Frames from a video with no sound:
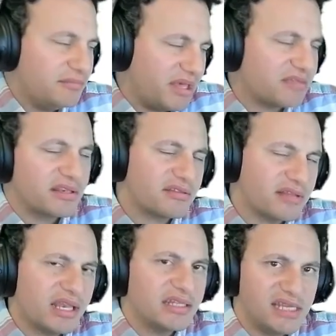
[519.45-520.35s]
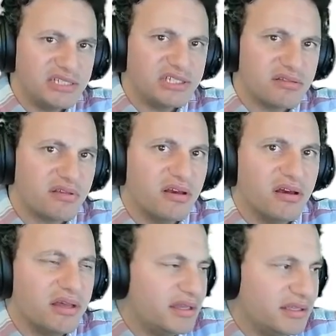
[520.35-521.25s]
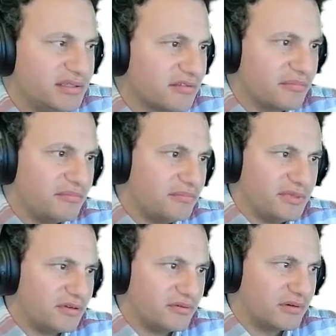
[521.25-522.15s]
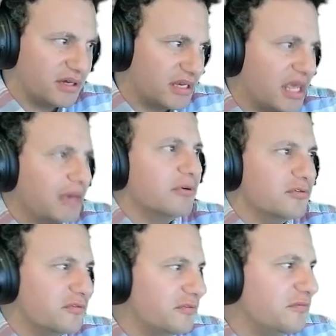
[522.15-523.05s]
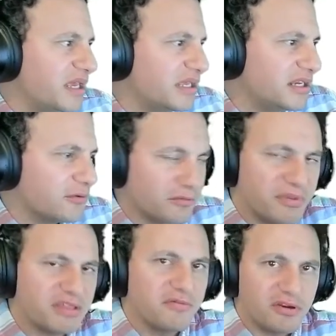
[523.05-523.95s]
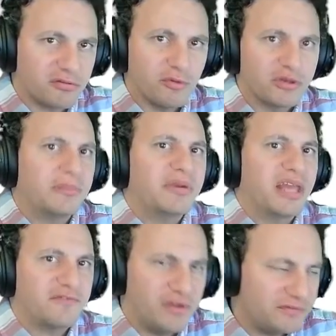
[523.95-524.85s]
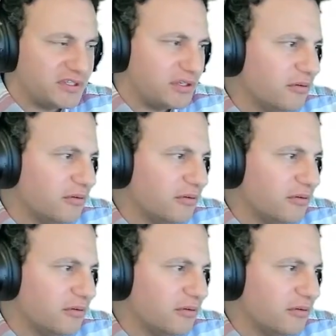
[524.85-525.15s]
Basically, it's not like the engine is, uh, it doesn't, you know, unable of making it or makes a very small number like 50.